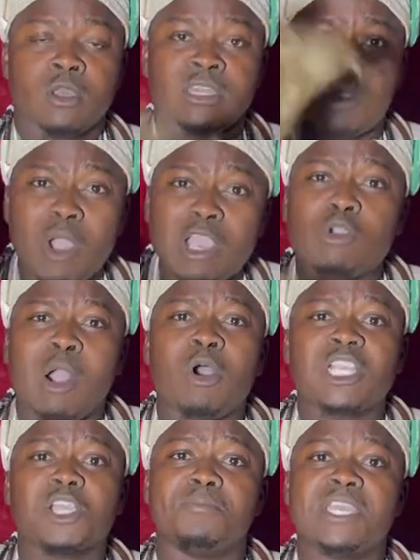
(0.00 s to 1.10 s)
The way you are
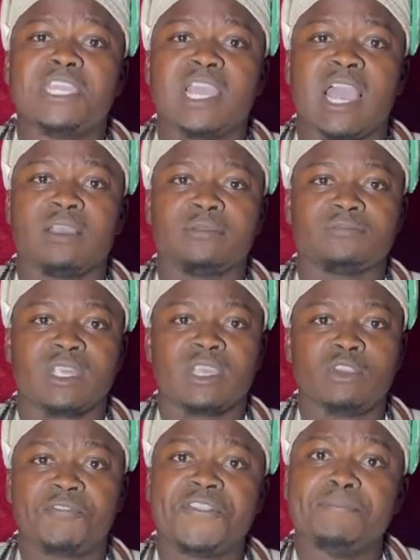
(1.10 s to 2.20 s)
watching me here,
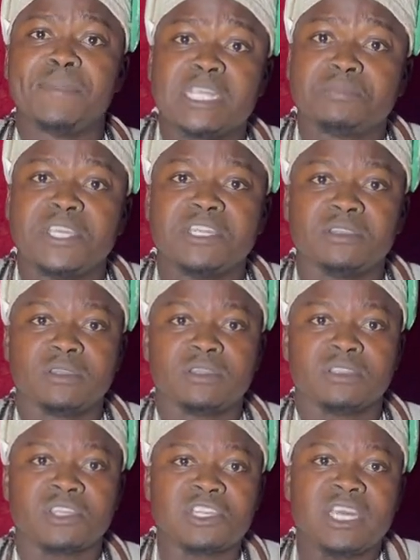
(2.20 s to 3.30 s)
if you meet me,
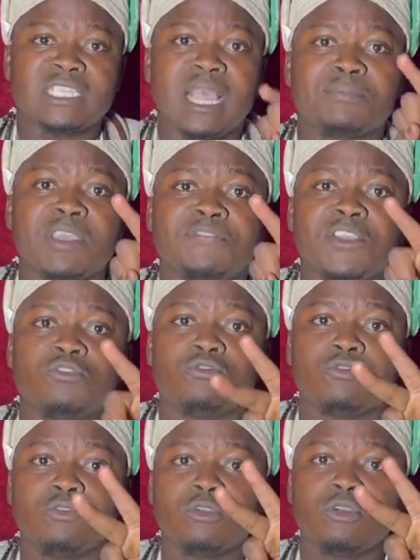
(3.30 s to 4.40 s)
3 days I'm giving
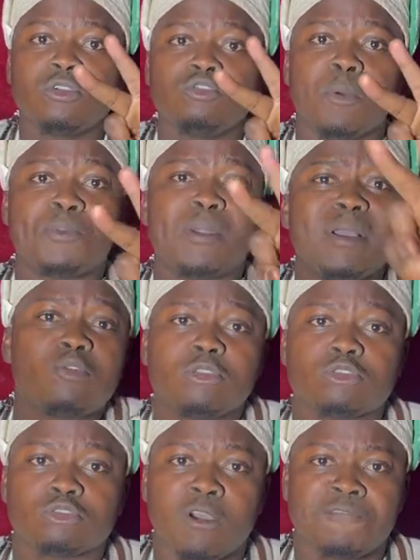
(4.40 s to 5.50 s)
you. Your problem going
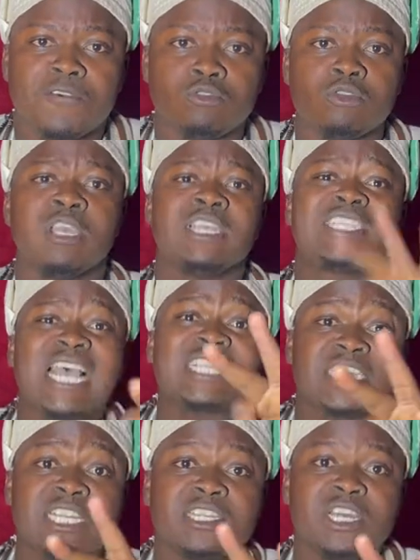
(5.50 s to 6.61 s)
to solve for you.
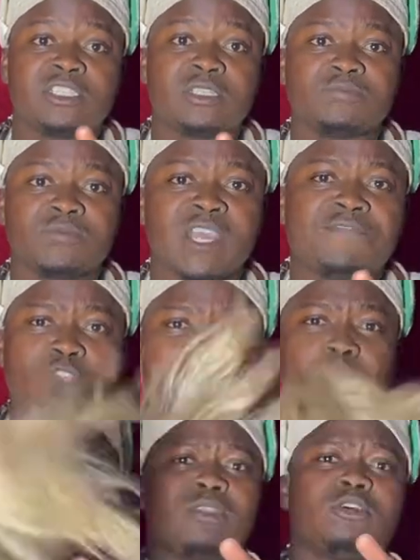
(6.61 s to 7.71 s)
Just 3 days. If your
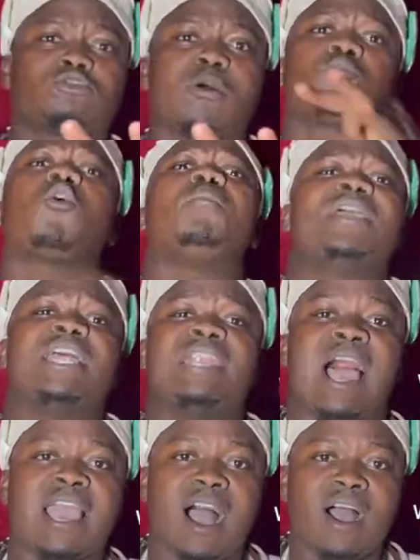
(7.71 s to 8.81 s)
problem doesn't solve, call me a
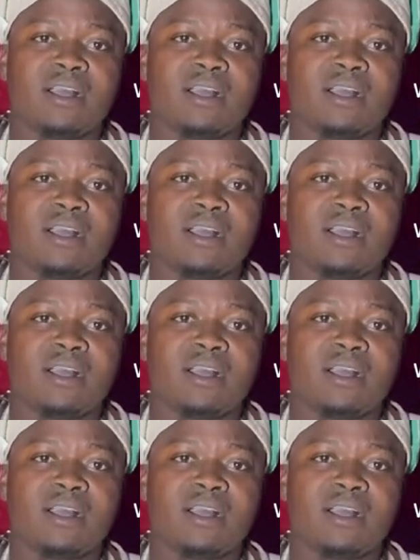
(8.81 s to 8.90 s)
liar.